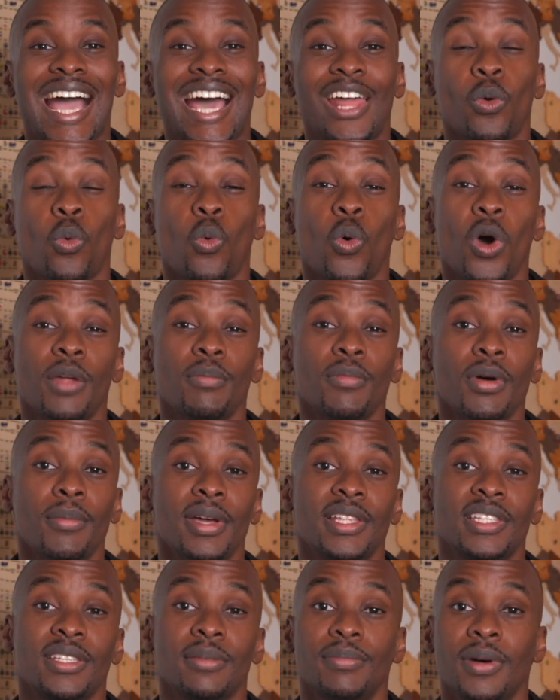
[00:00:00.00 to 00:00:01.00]
At One
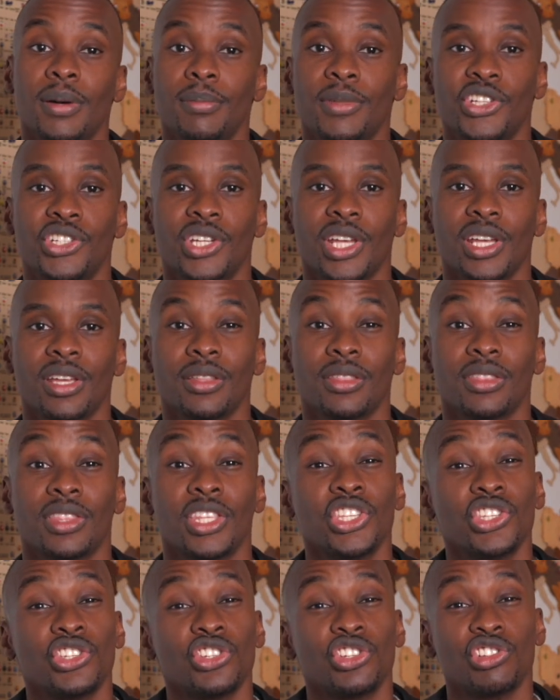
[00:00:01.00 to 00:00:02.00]
Momentum Publishing,
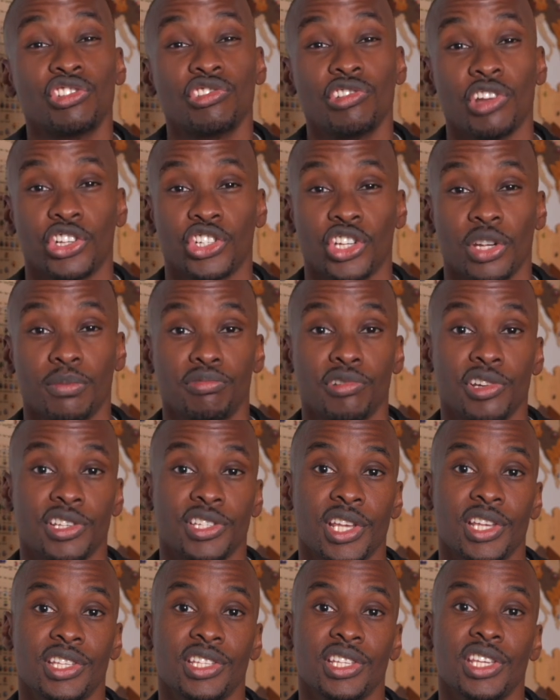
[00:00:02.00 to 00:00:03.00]
this structured
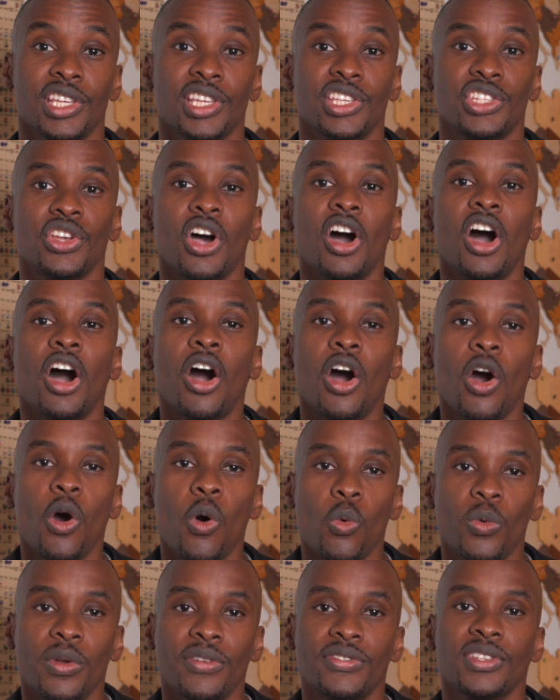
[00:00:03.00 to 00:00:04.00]
process is how
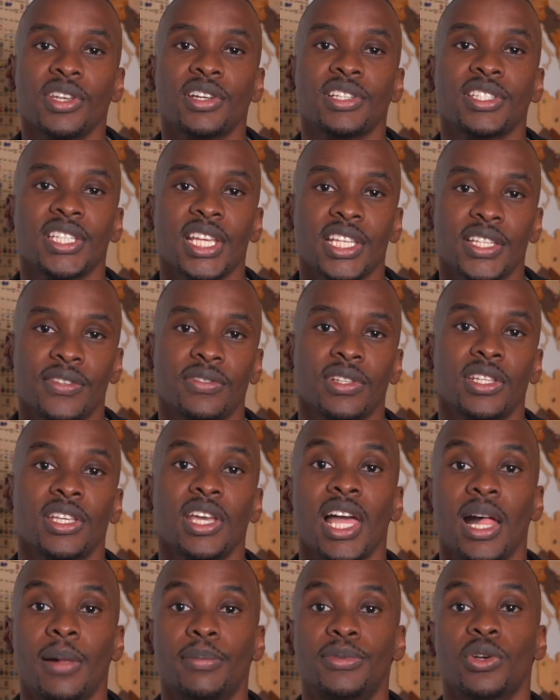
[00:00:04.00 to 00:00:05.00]
we've successfully
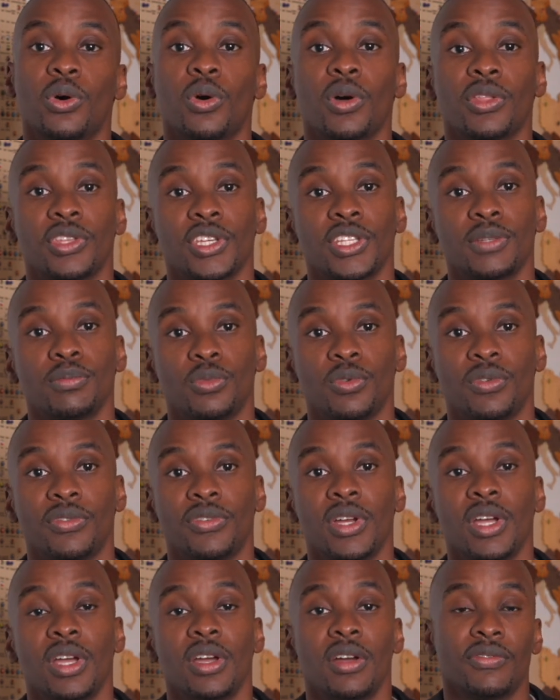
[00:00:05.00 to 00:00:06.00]
helped authors move
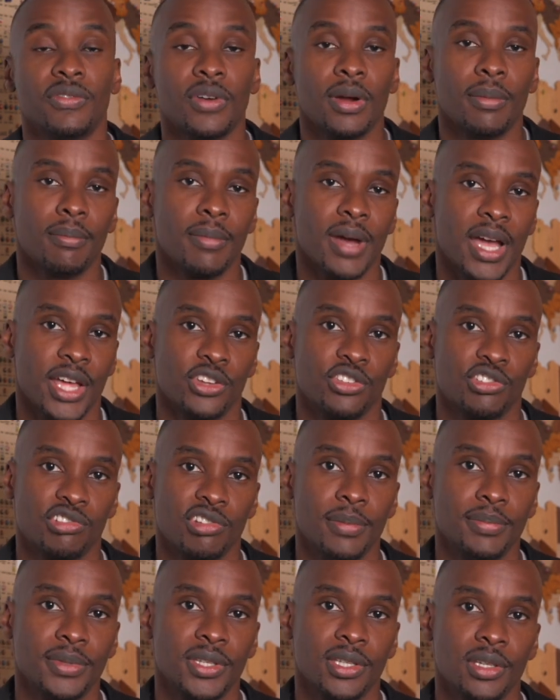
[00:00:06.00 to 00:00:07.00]
from
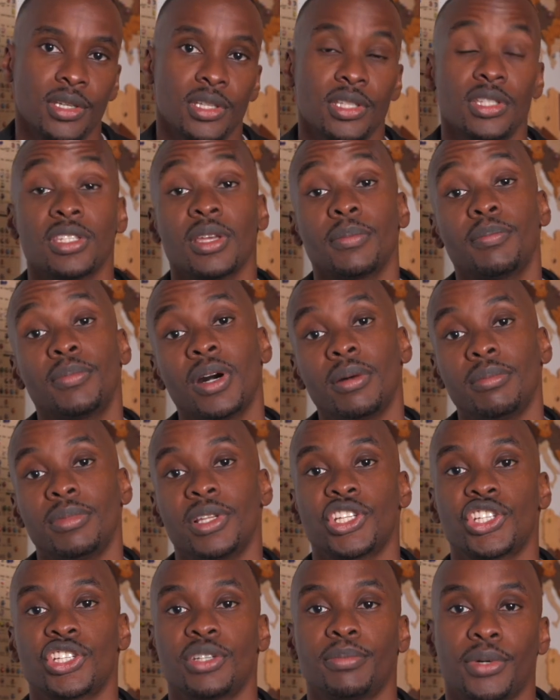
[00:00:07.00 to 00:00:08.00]
manuscript to
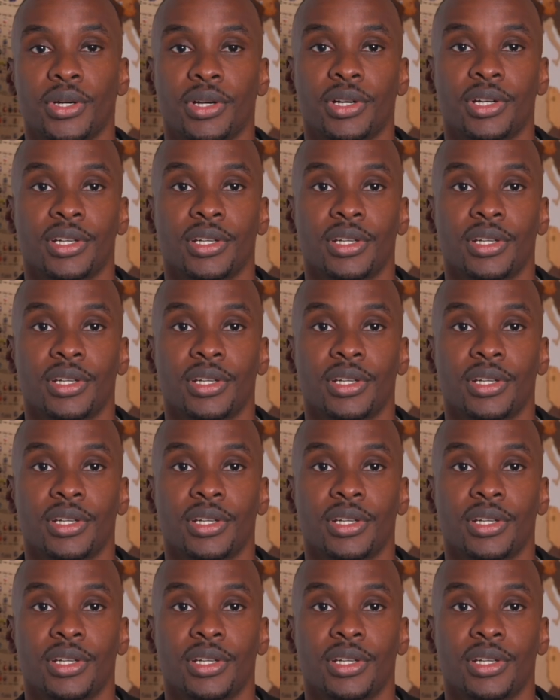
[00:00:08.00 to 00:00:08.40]
published book.